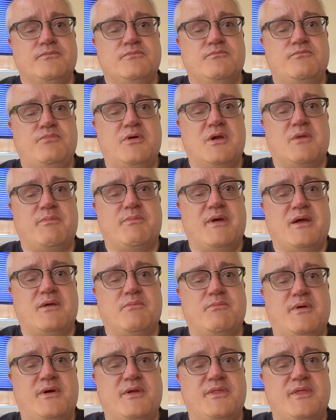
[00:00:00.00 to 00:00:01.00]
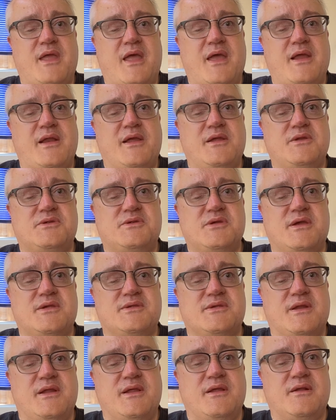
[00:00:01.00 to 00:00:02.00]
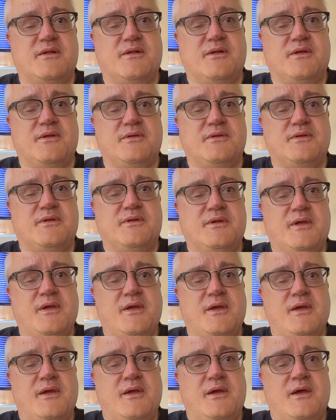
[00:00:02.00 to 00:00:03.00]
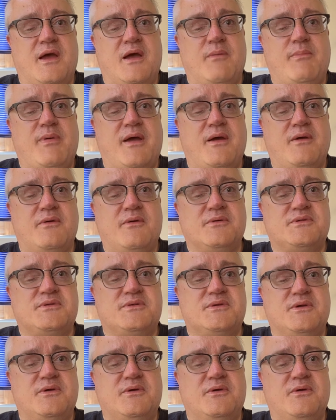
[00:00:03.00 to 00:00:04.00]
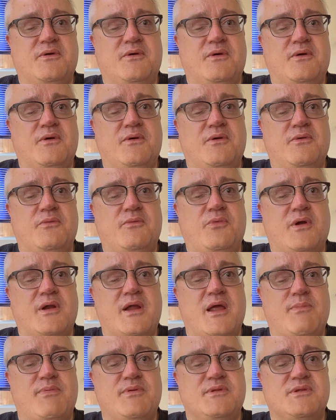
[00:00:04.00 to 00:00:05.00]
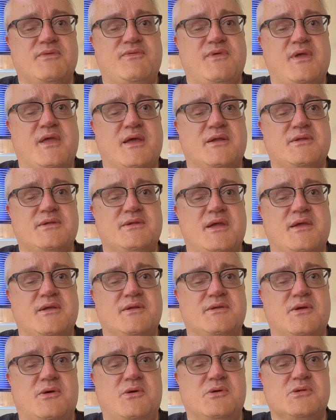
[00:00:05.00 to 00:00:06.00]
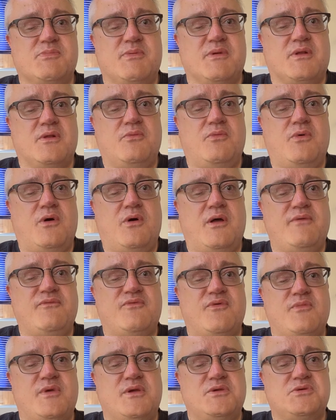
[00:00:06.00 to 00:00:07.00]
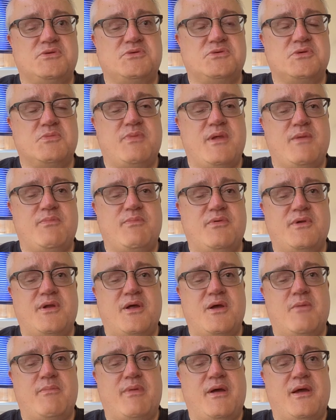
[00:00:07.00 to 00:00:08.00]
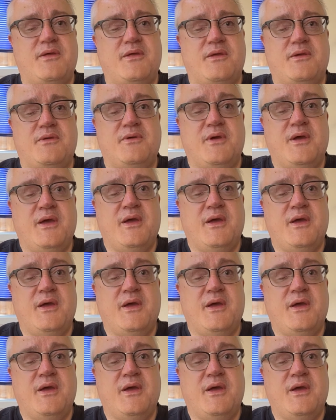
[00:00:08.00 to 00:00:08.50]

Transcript: put about by the NHS in England about what happens if you get taken to hospital, what information should people know about you